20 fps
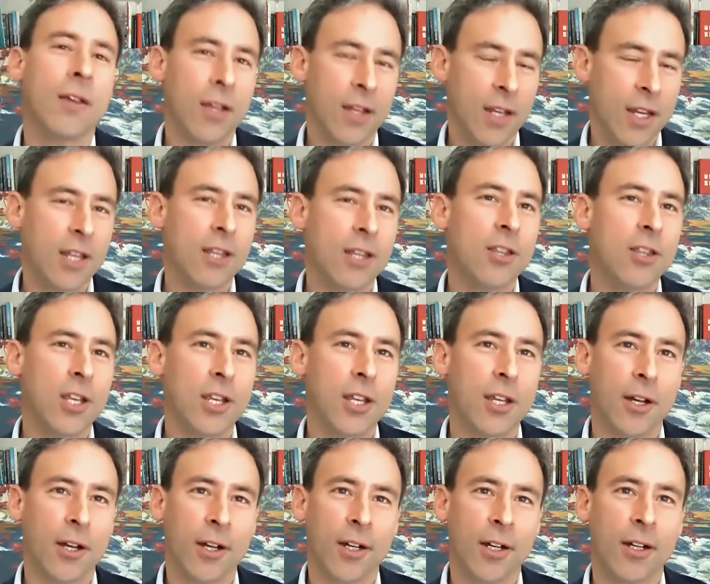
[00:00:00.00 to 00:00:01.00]
In the
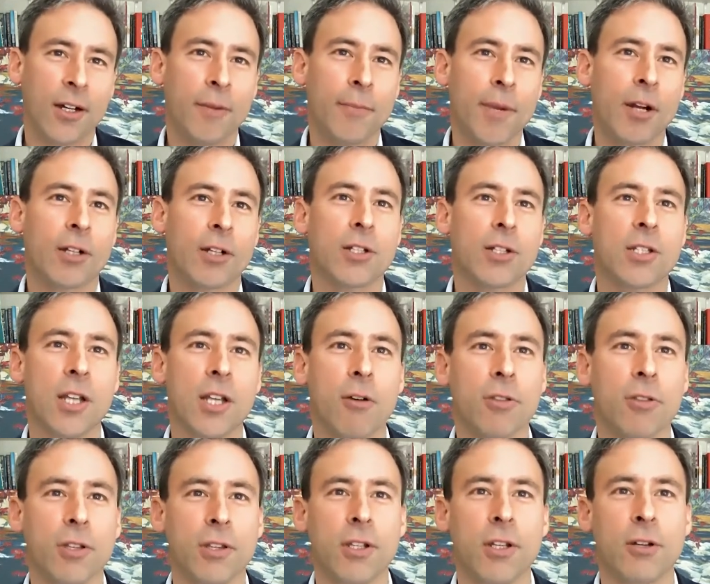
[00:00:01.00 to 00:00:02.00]
American South
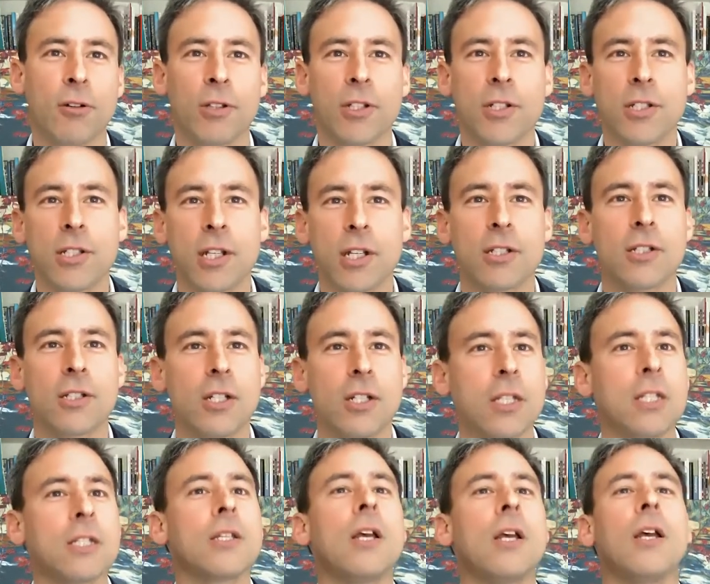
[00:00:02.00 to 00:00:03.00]
in the early
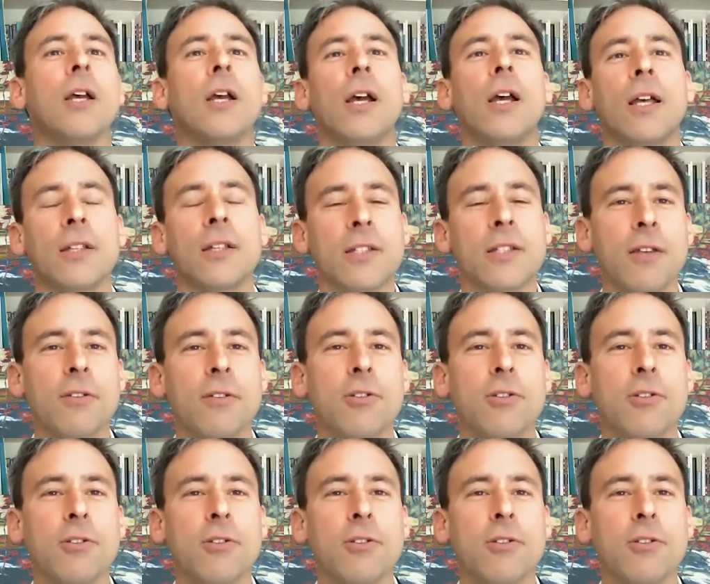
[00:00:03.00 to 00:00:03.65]
60s, Southern